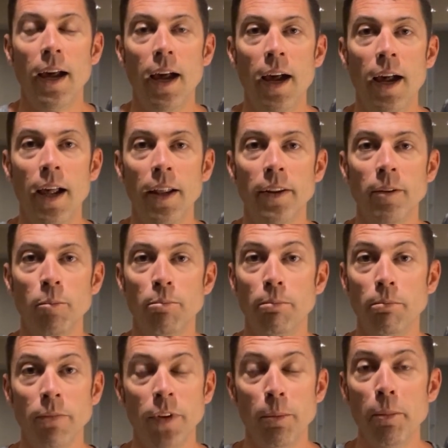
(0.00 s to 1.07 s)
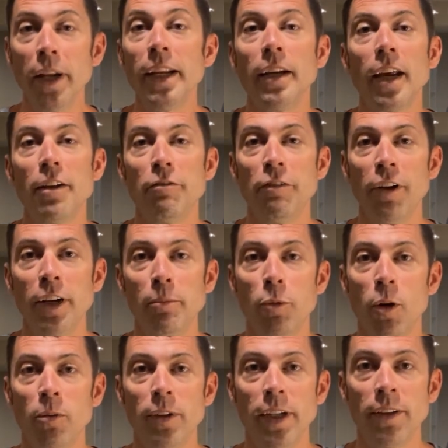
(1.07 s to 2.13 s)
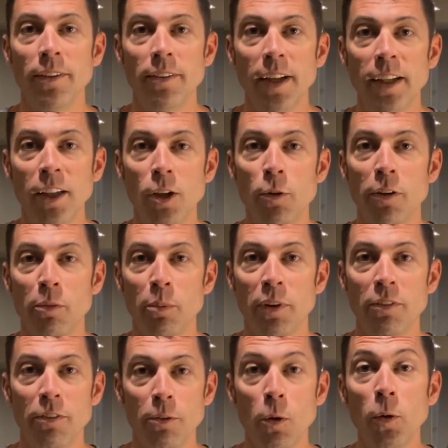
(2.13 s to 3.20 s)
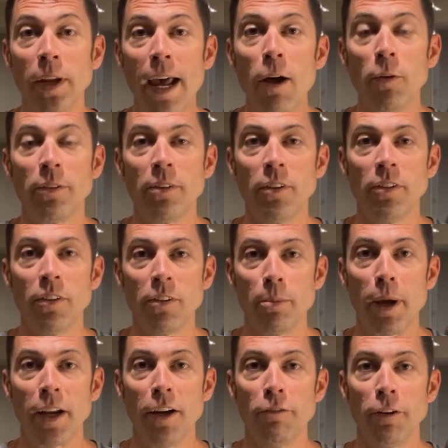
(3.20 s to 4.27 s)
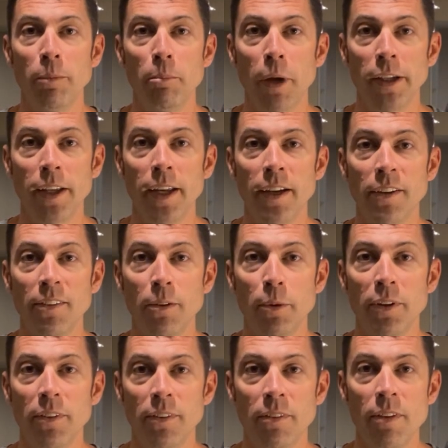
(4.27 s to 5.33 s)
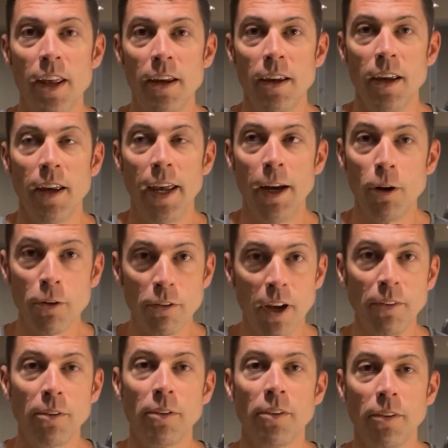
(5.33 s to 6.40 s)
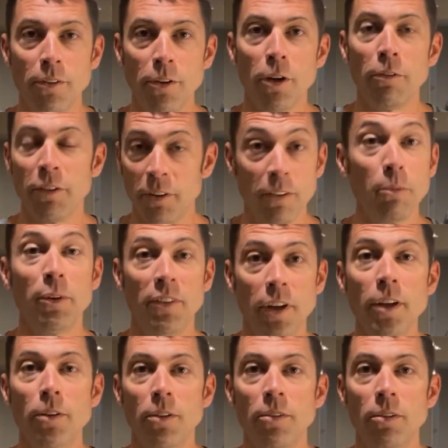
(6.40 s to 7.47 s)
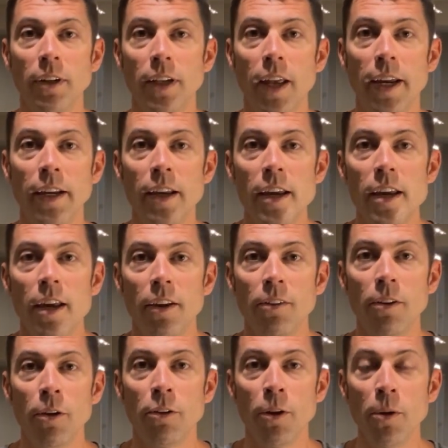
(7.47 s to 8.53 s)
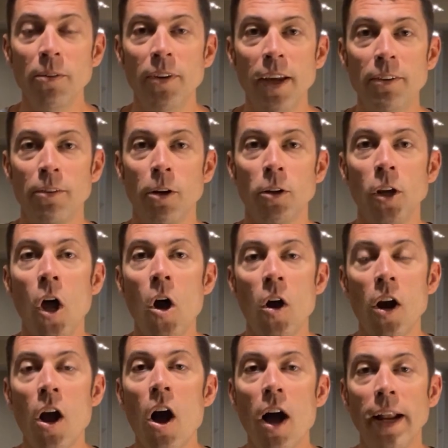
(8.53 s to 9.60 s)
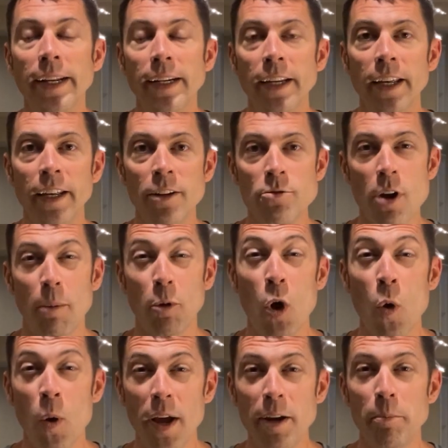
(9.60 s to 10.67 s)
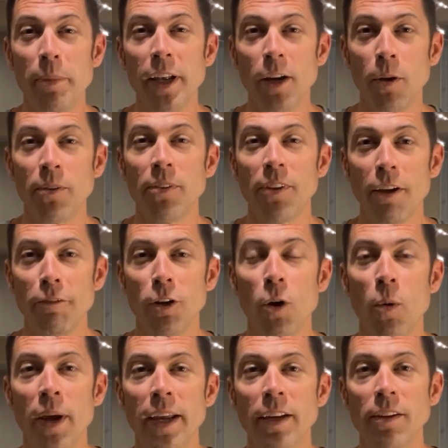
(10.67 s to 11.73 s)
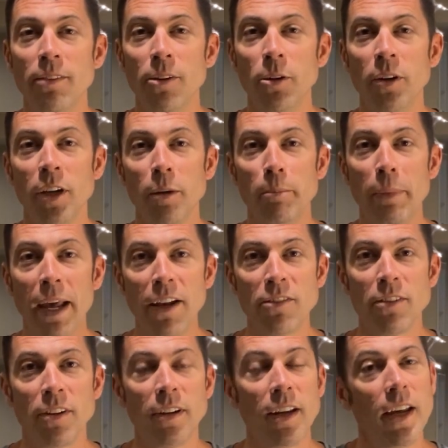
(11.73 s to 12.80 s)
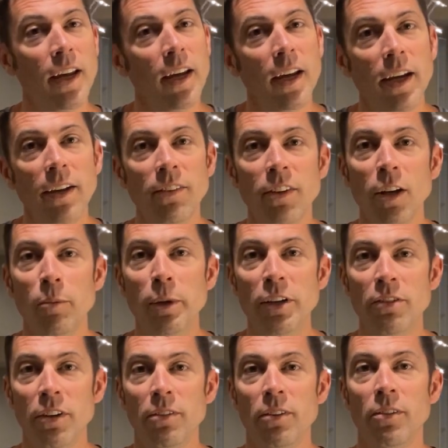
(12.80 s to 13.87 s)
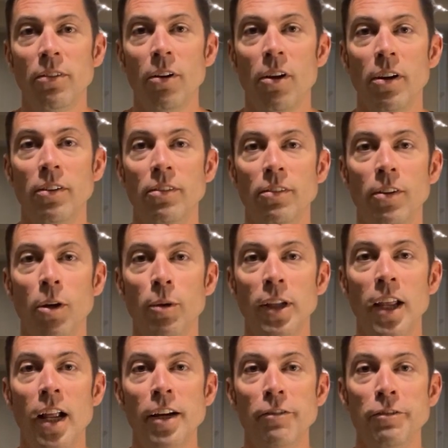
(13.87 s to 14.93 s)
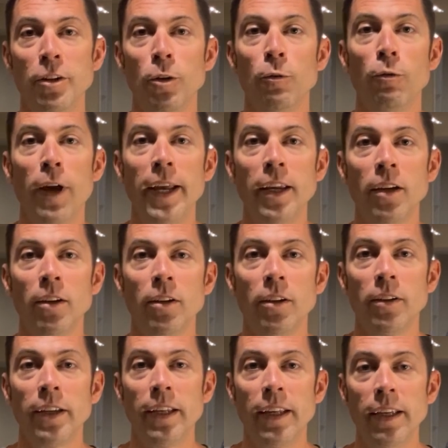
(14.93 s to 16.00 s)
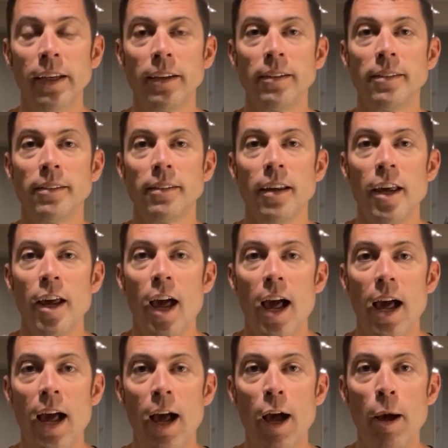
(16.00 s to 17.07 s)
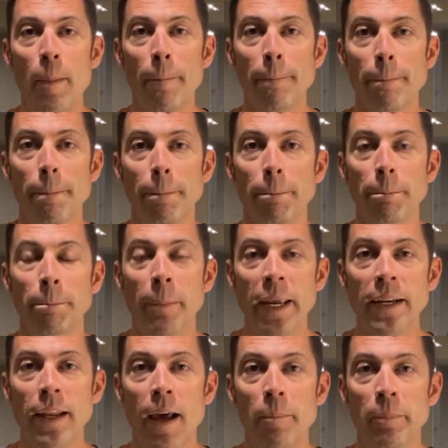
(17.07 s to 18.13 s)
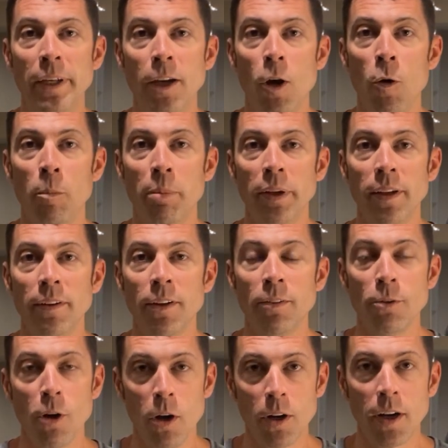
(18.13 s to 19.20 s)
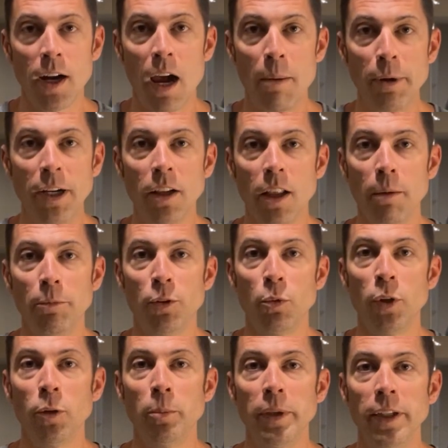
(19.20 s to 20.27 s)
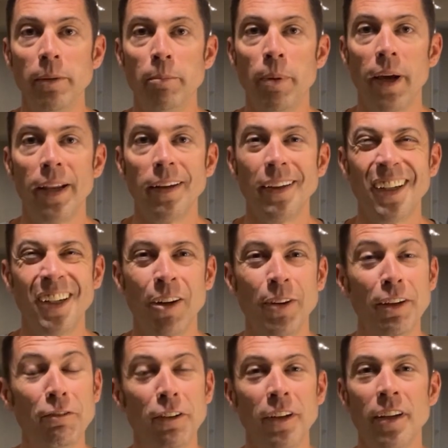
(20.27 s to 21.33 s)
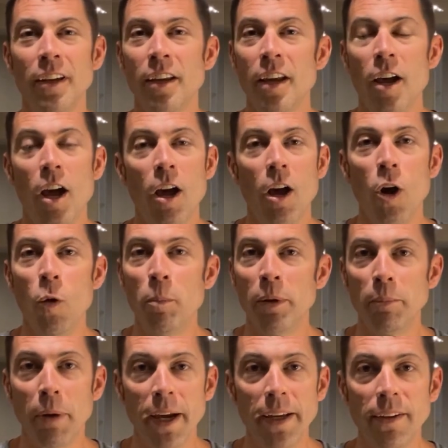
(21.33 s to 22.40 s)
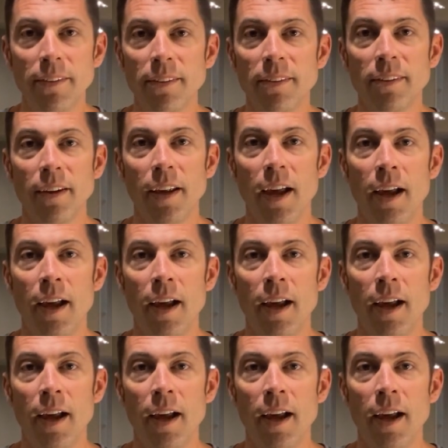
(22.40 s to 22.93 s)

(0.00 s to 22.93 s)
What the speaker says: The Monday Night Funny Bone in St. Louis was sold out just about every Monday because it was hairdressers and servers. It was industry night. So those days are long gone, and it dropped quite a bit 07, 08. So you can imagine it's going to be just as hard. So a lot of your regular gigs may not be open. The stronger comedy clubs will be, but even open mics,